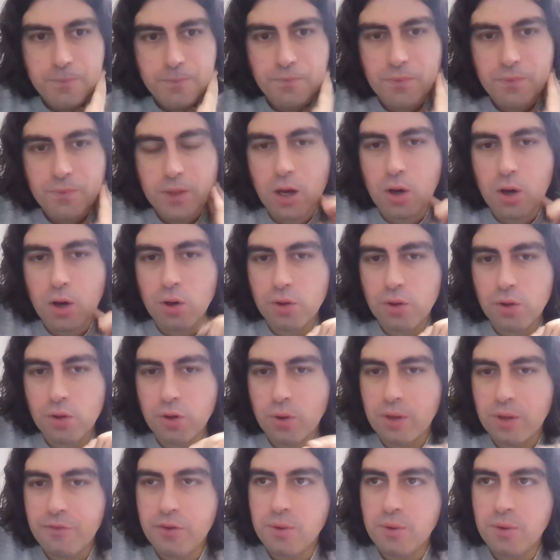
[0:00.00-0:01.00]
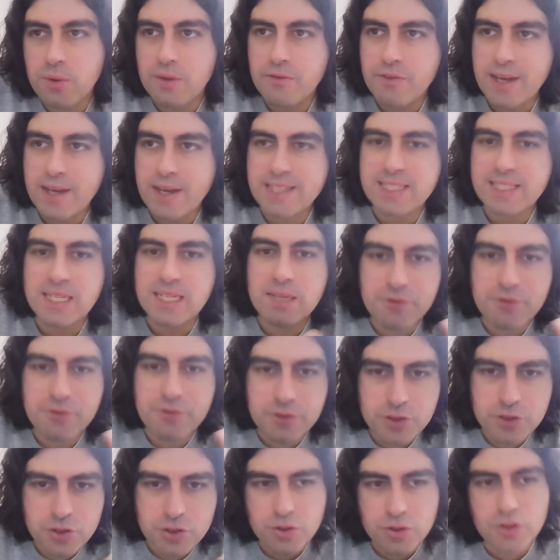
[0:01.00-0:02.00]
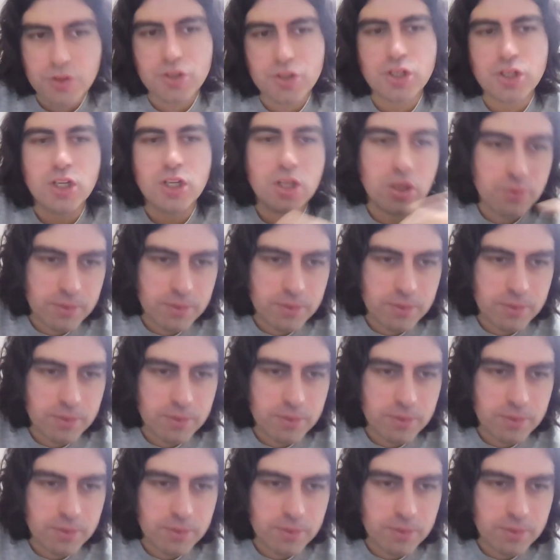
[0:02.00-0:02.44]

Although if you invest in infrastructure,